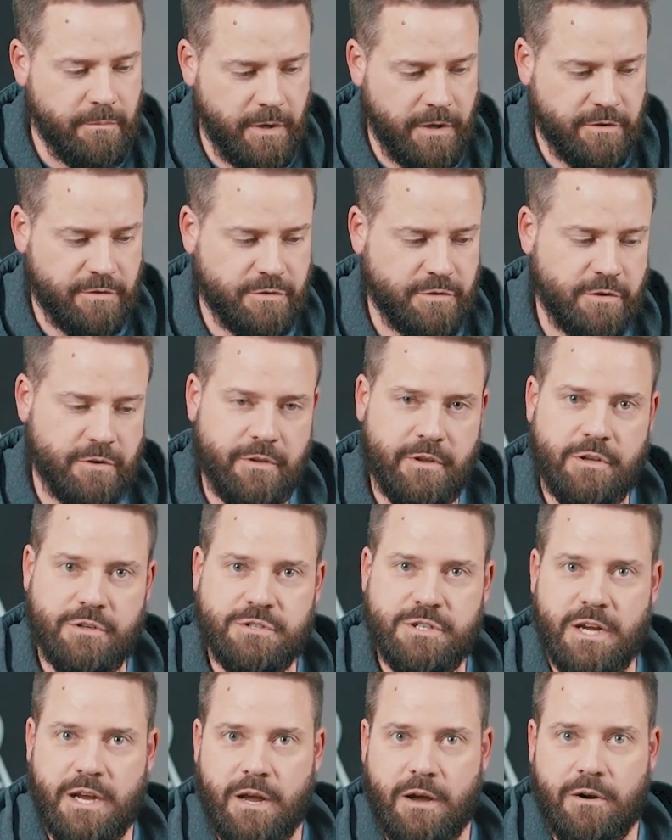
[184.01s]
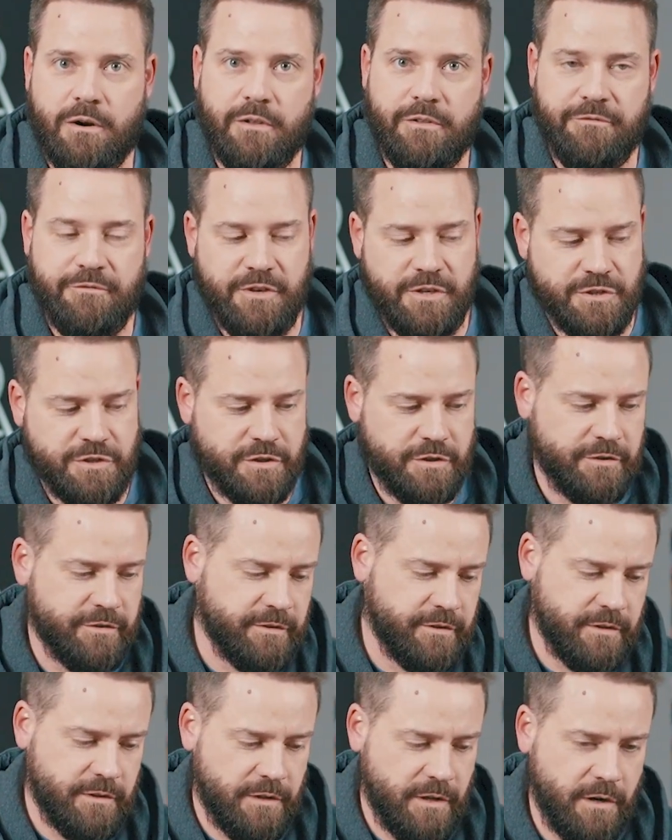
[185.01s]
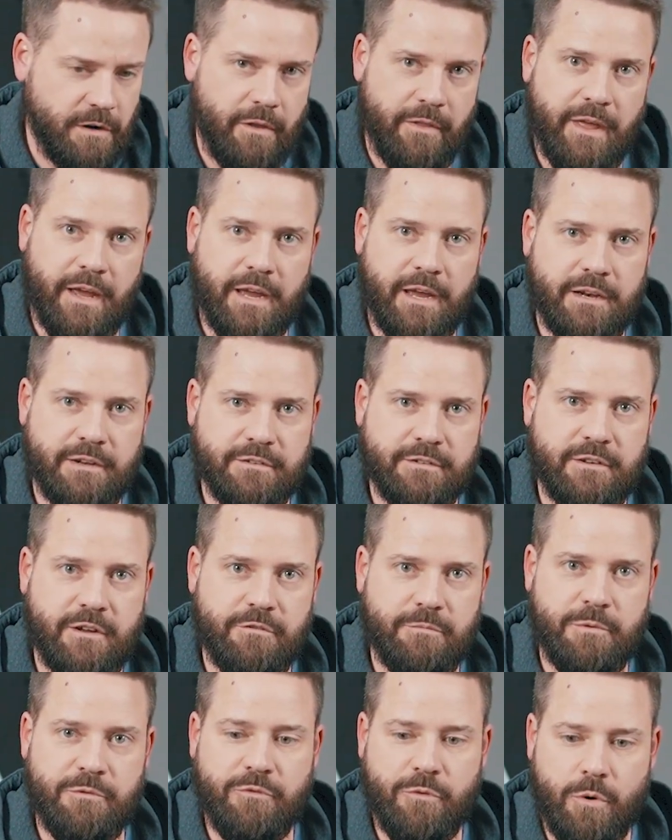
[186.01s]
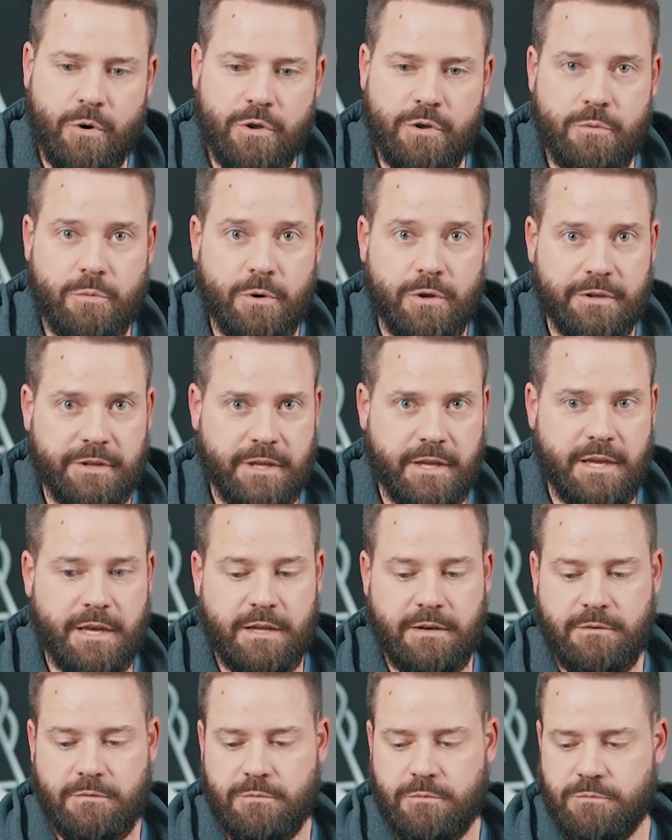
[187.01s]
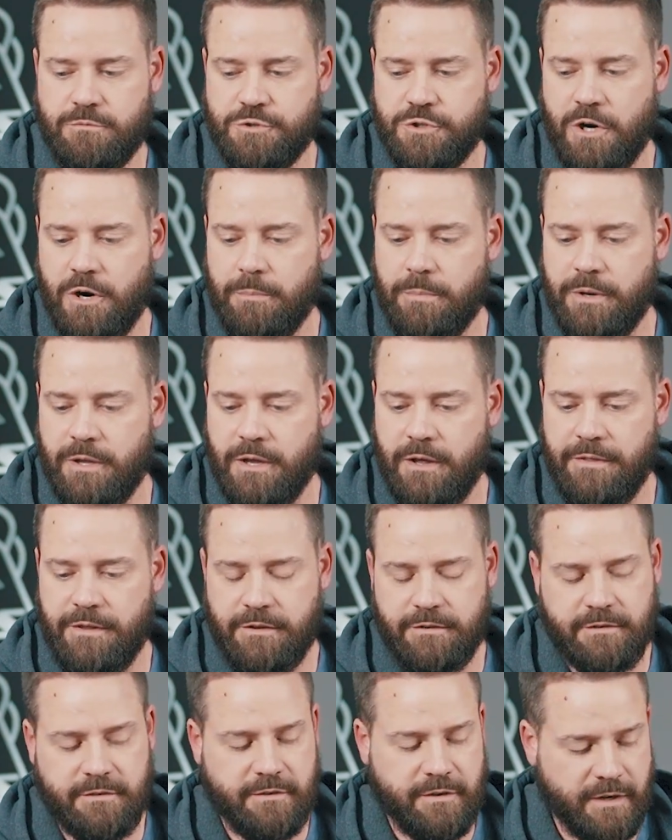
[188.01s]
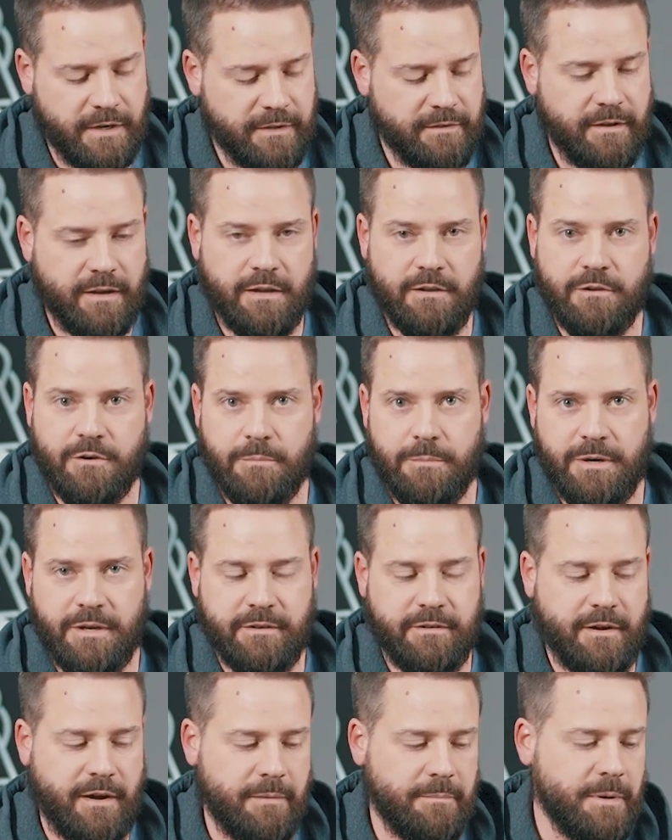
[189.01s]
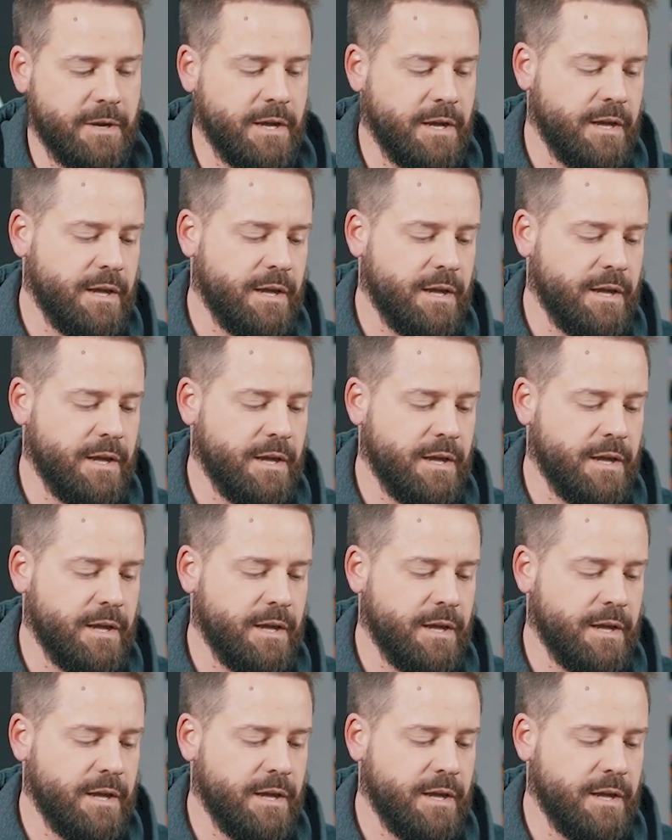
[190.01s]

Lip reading: Make sure that you check out all the features and all that kind of stuff before you really get sharpening on this. It's going to take a little bit of time.